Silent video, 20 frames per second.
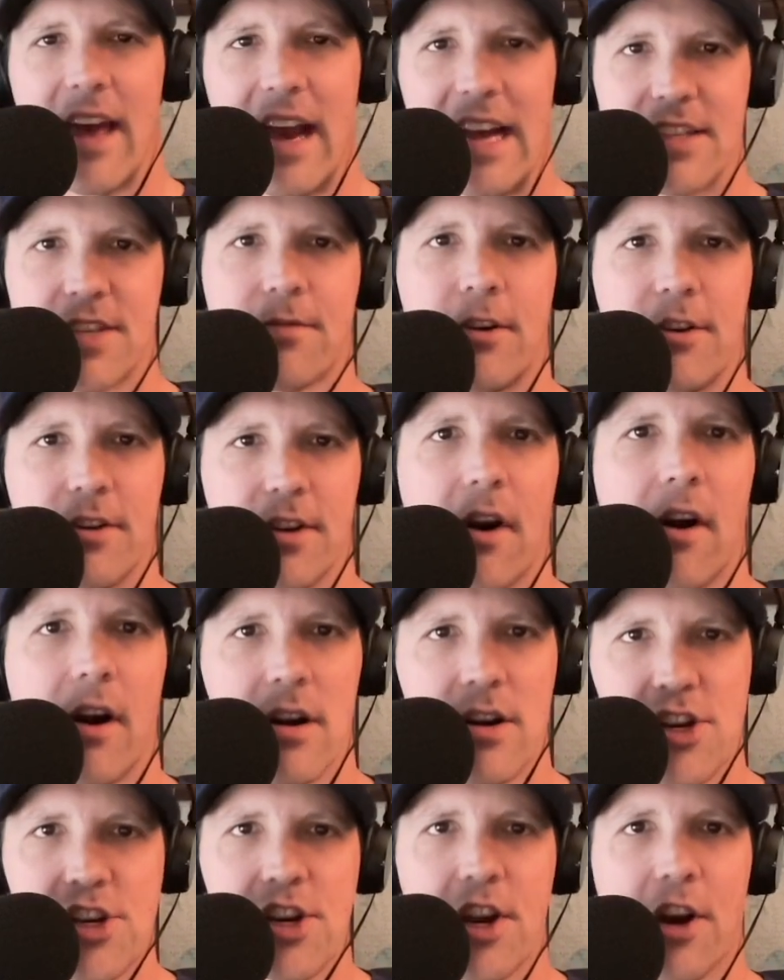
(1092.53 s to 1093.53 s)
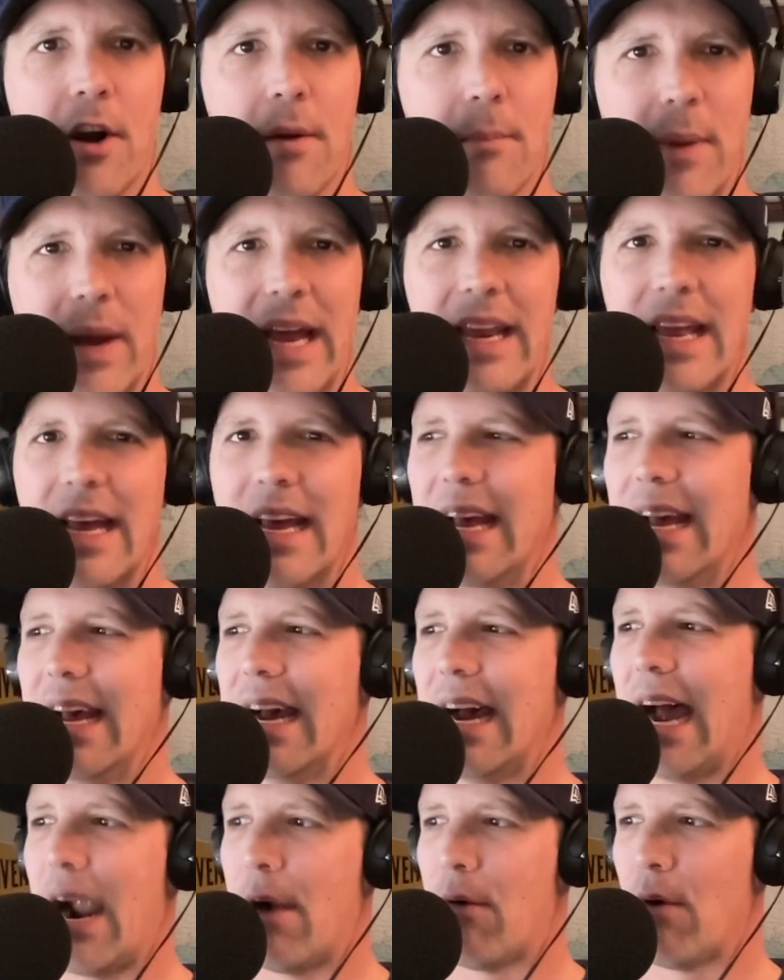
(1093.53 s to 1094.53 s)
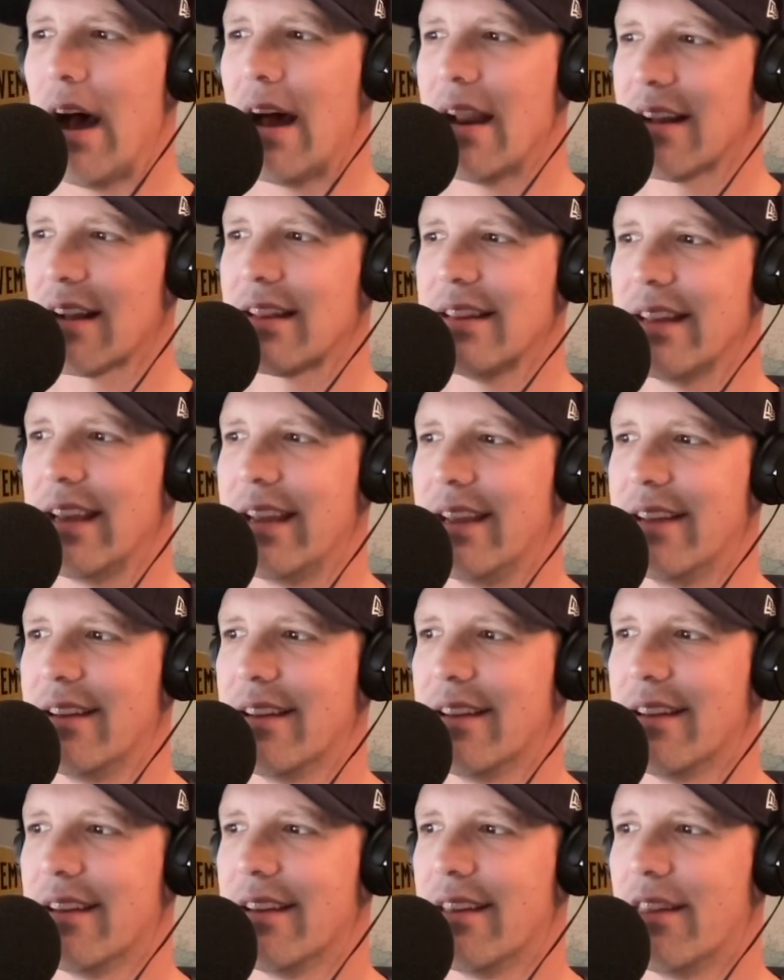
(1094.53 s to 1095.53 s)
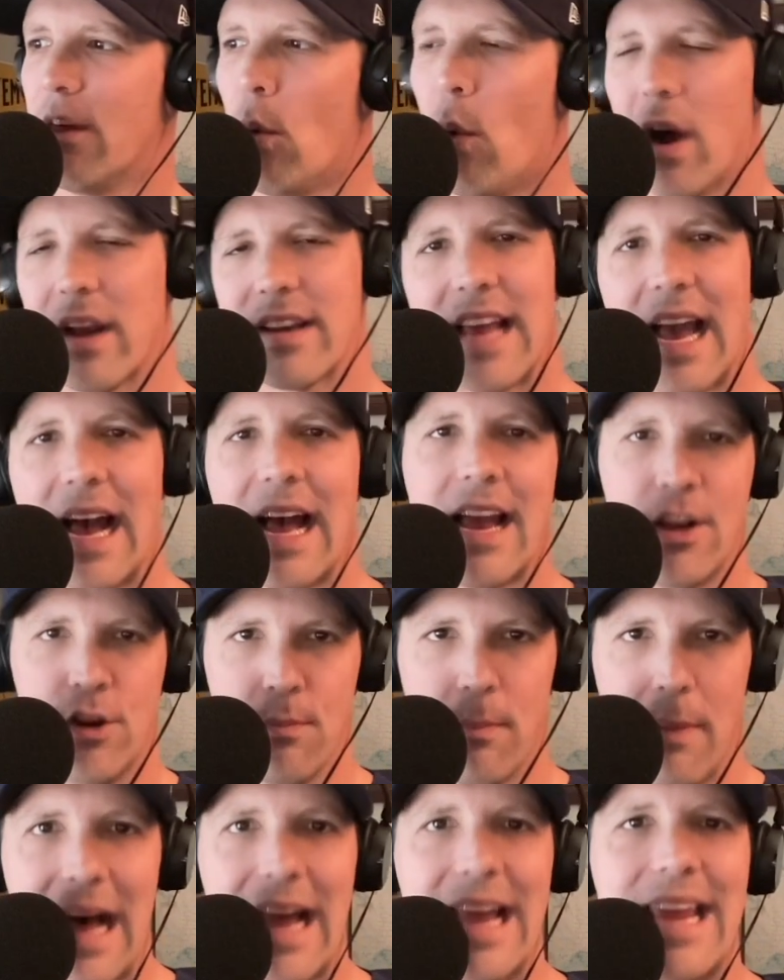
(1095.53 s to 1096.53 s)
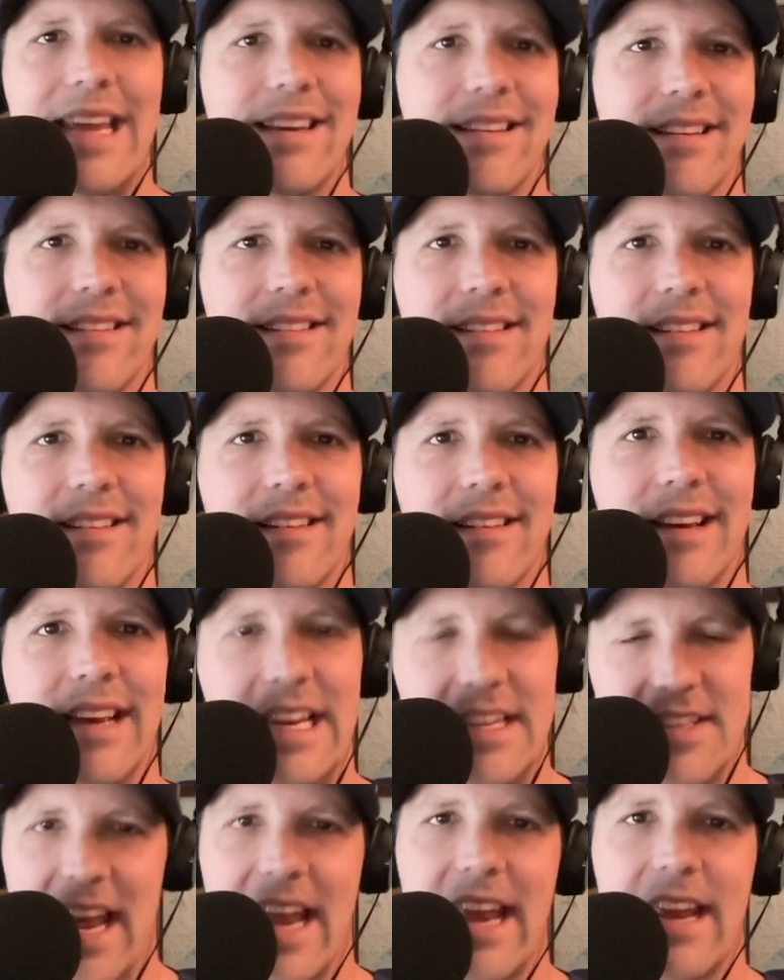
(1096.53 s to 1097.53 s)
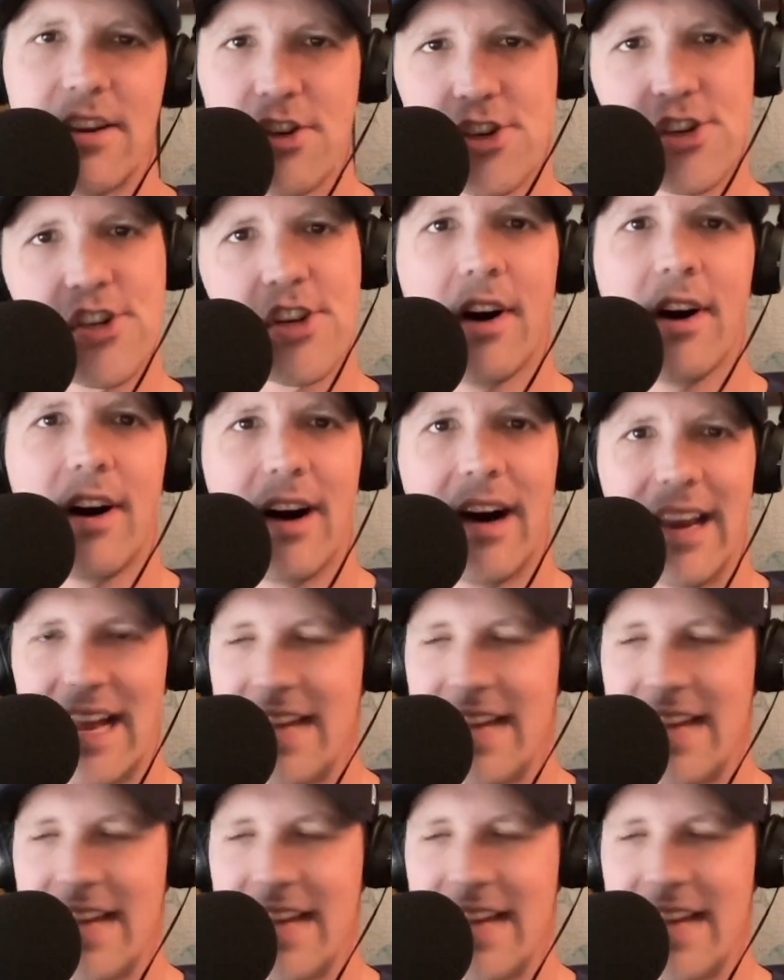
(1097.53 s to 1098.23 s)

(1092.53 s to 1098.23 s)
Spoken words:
That's for darn sure. But ironically, the one guy who might is Aiden Shaw.